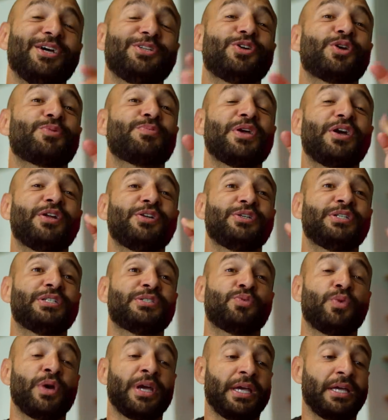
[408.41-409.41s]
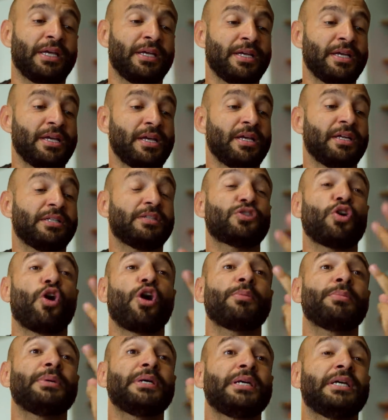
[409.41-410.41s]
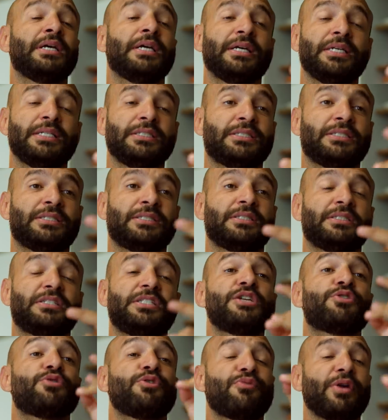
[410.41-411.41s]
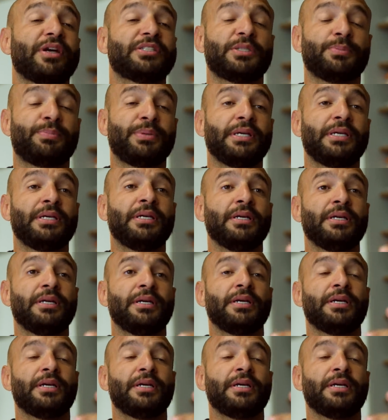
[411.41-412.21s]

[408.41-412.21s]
Took me under his wing, taught me his secret recipe.